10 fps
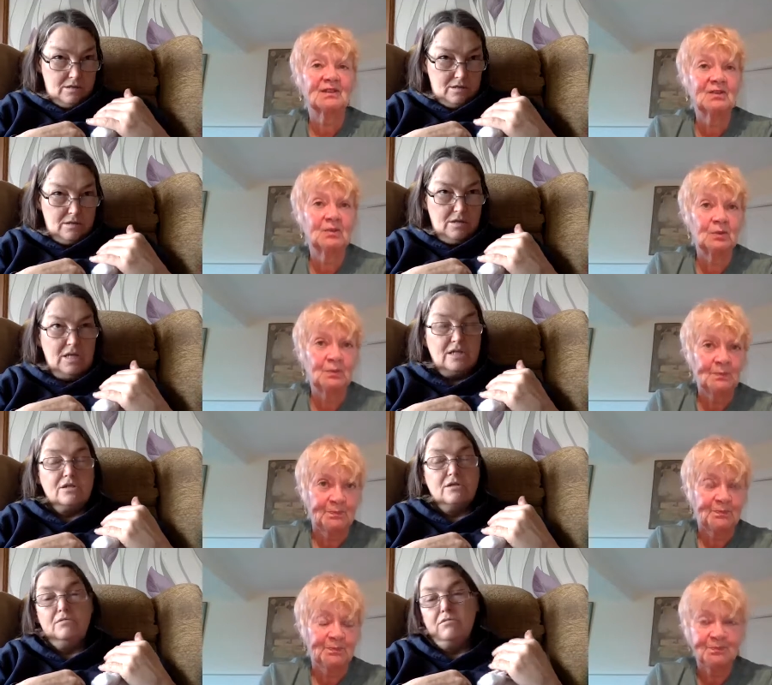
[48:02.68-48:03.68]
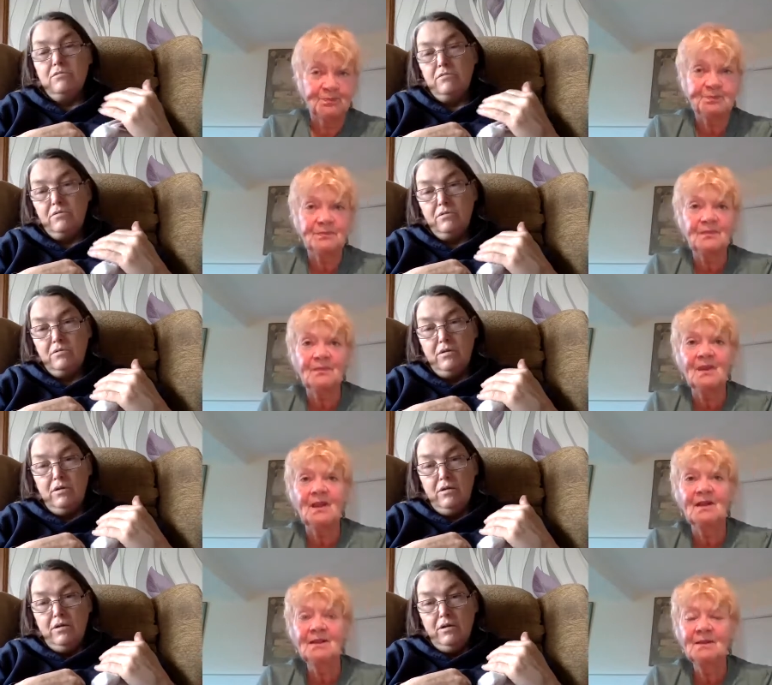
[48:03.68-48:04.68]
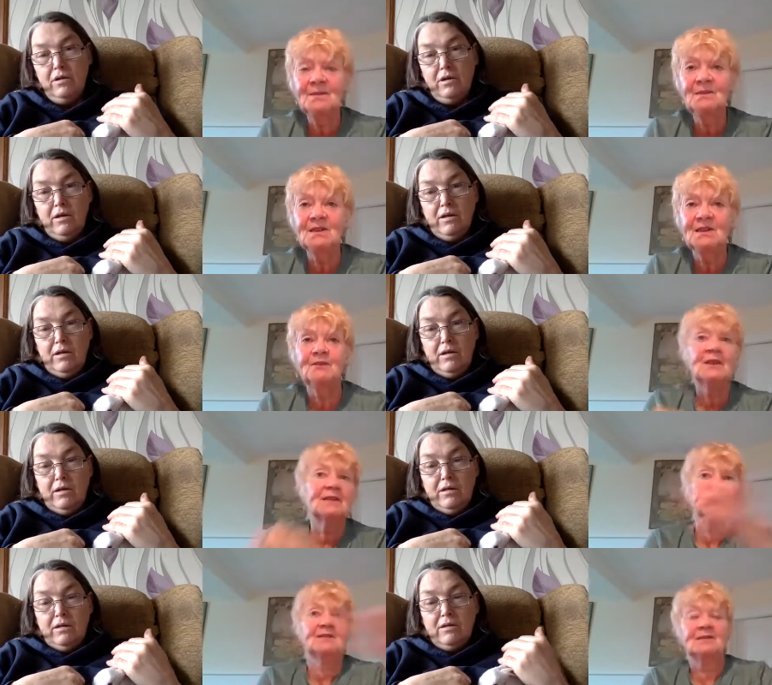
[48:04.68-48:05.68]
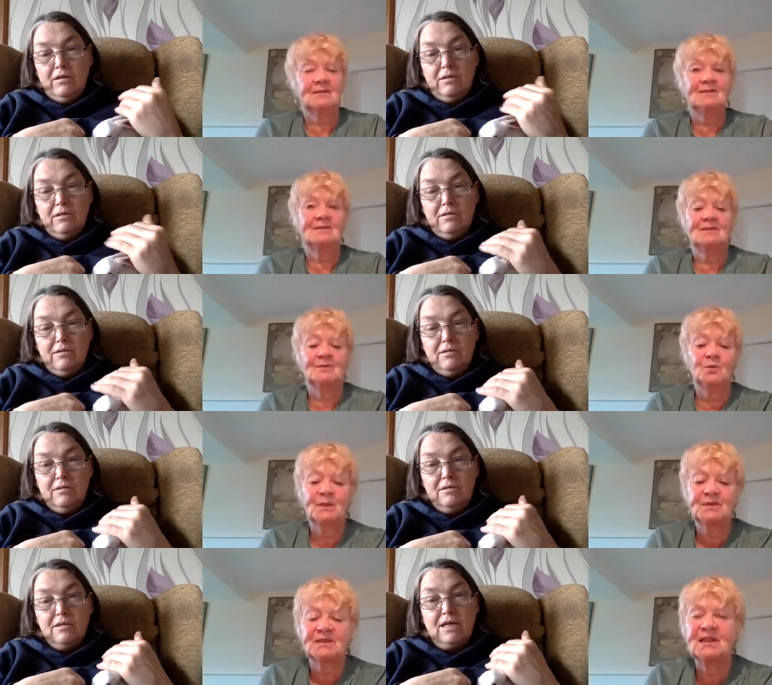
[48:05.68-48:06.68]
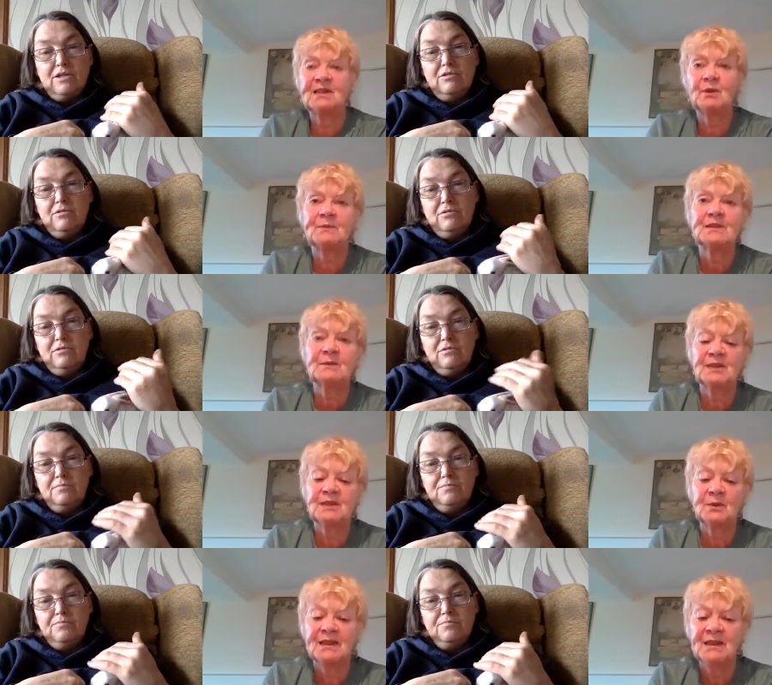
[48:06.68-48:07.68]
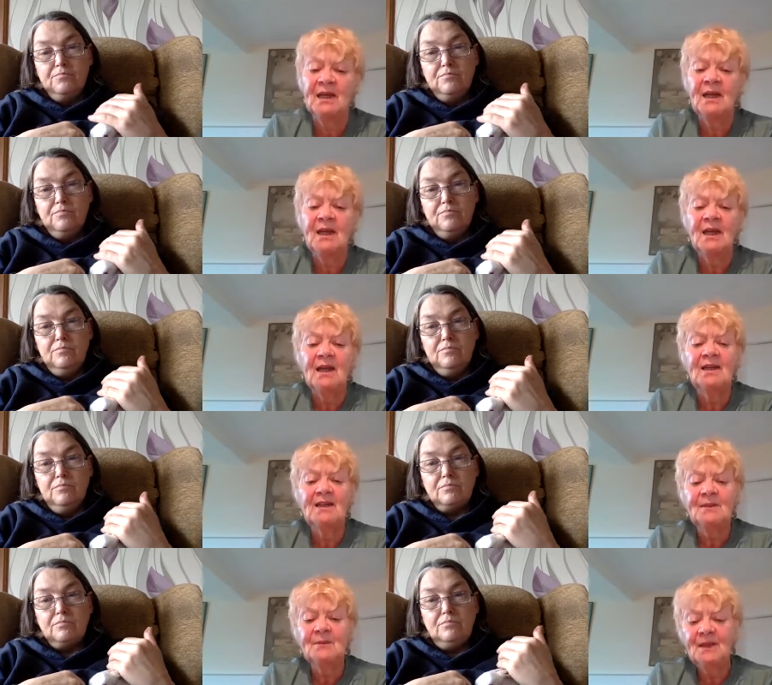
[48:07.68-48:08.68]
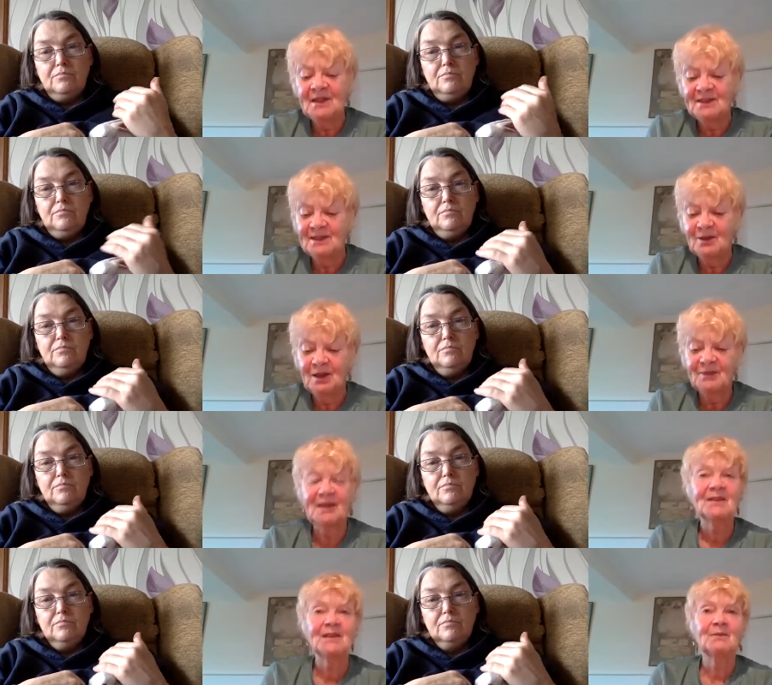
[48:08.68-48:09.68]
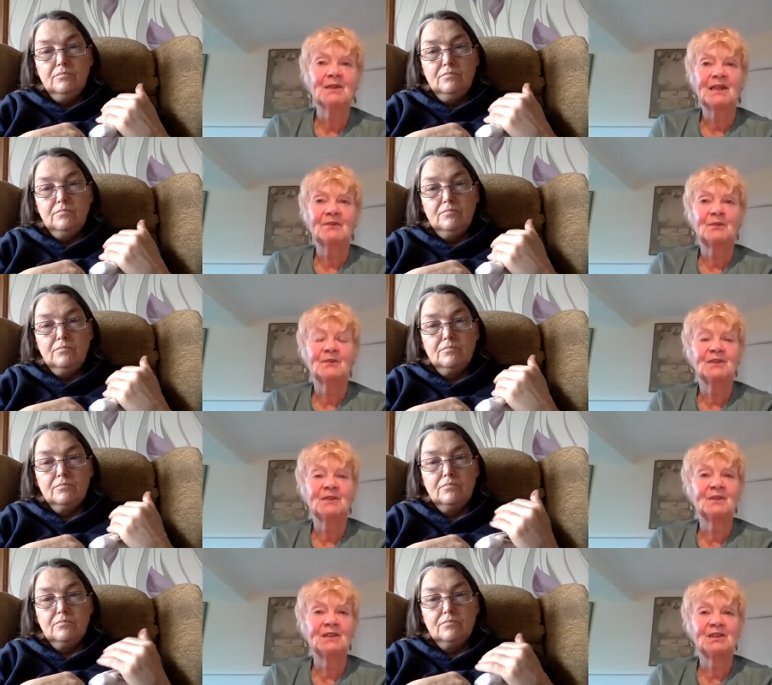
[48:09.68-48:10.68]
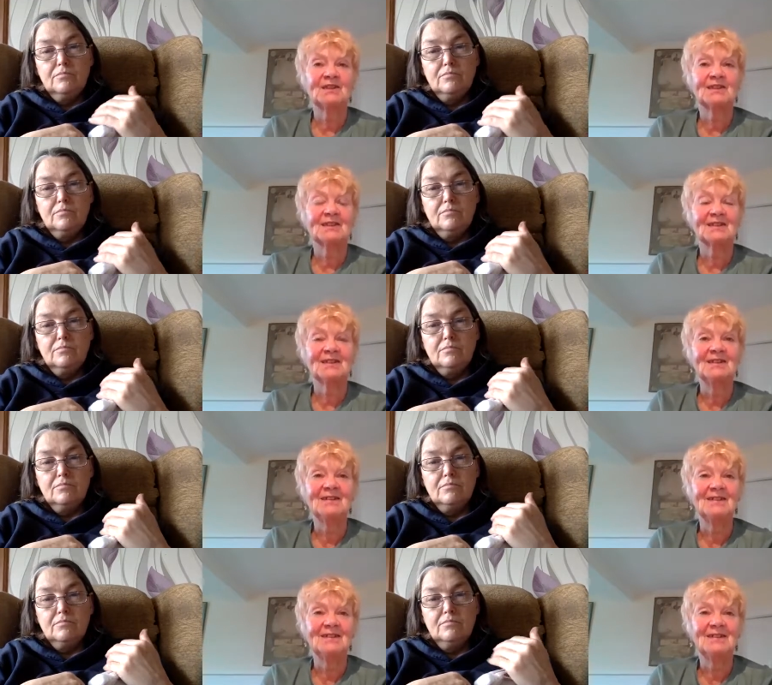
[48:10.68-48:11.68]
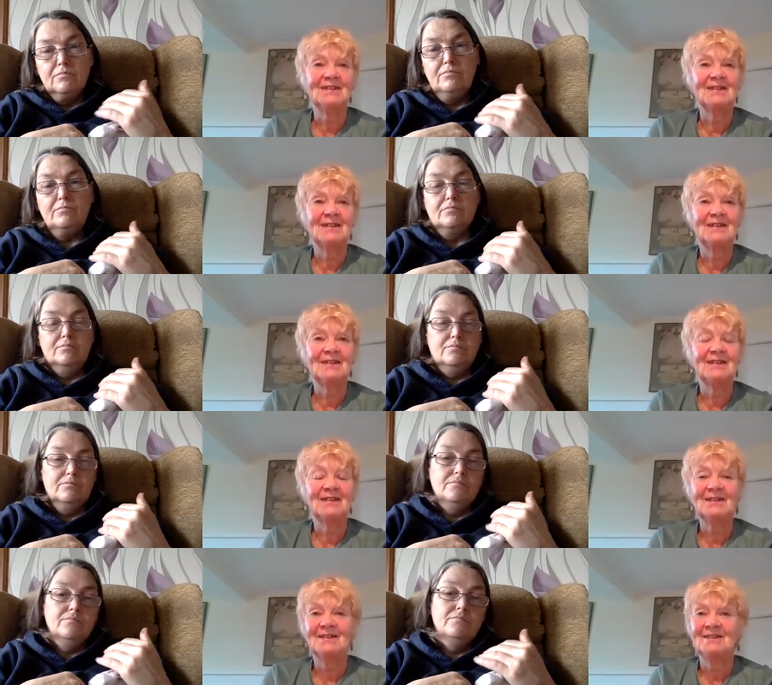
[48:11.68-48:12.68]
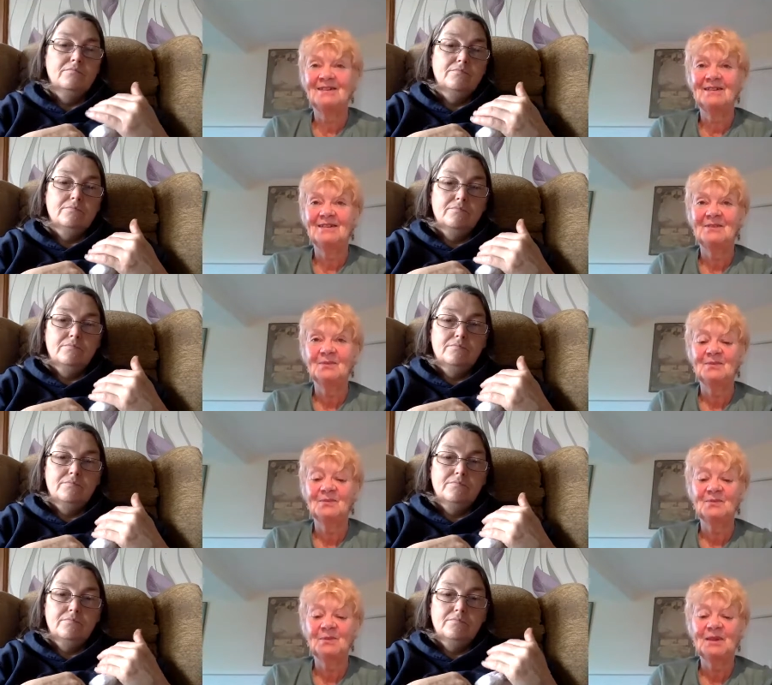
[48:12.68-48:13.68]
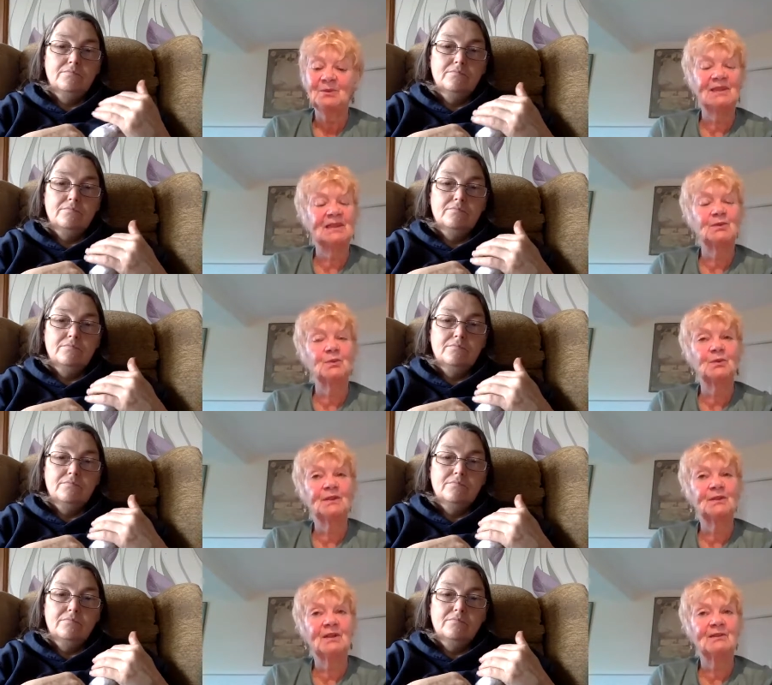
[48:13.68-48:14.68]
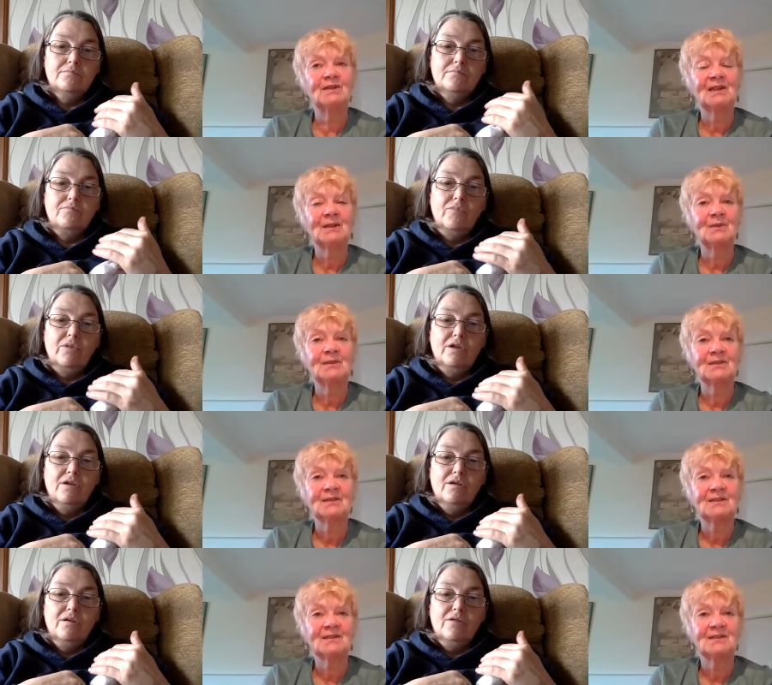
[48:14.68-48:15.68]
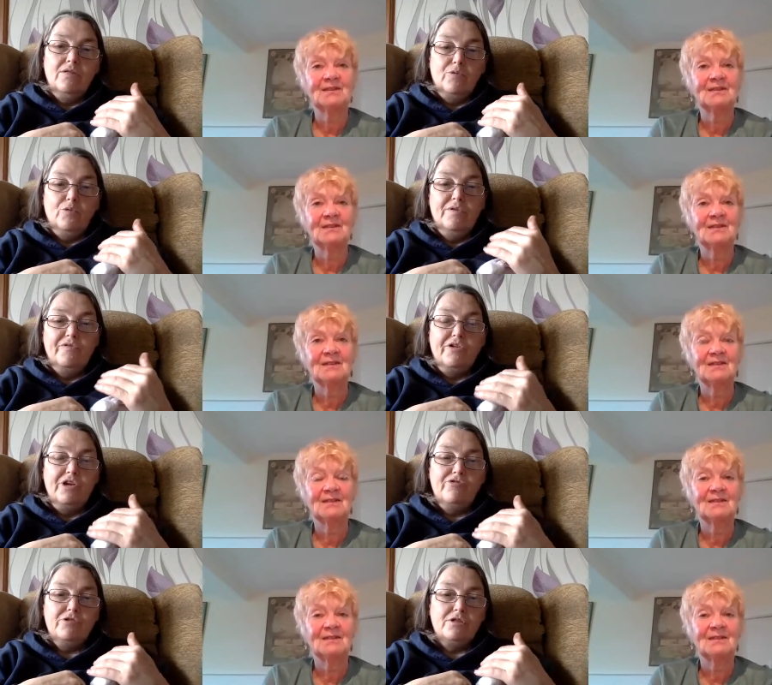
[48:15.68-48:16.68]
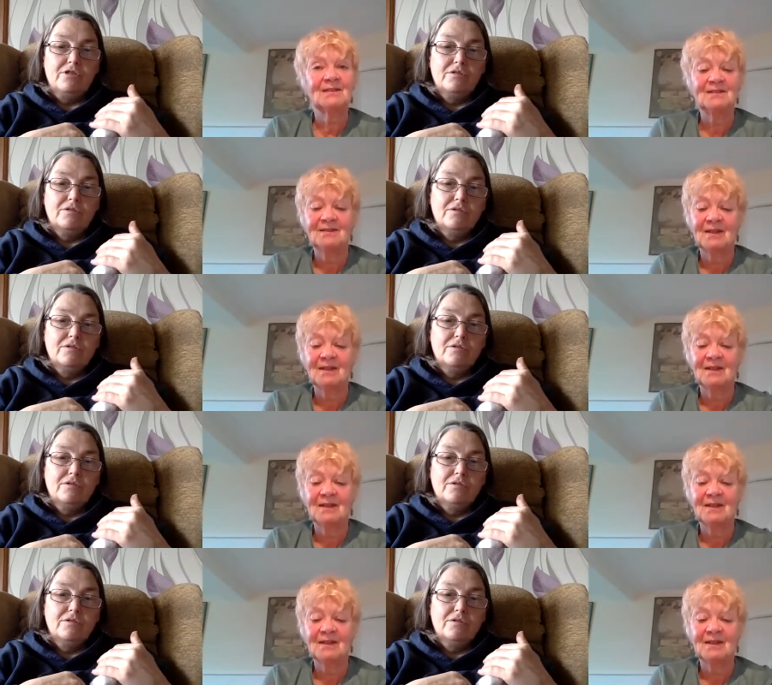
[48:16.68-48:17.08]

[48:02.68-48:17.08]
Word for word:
Speaker 1: too. Yes. Um, and it floods and wipes yes. nearly wipes somebody away. Um, so I, I, think I'm going to have a bit of an adventure today, mm. and um, I will let you all know how it happens. That will be very interesting.